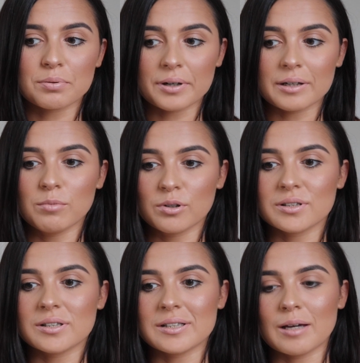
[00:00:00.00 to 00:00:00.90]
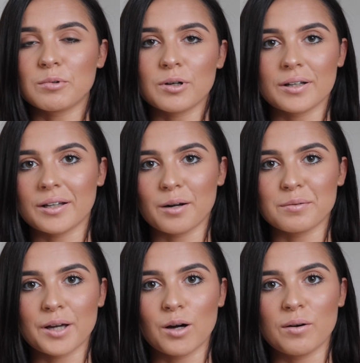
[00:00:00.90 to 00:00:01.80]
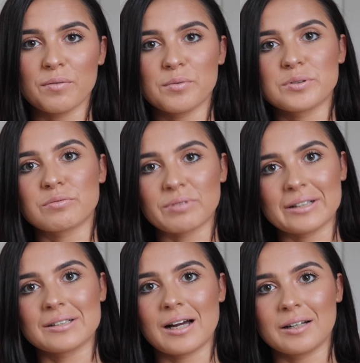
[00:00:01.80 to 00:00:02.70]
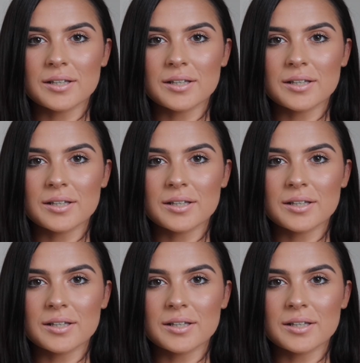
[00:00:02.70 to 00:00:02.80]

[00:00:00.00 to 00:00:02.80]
pretty much the same colour that I would go if it was a real tan.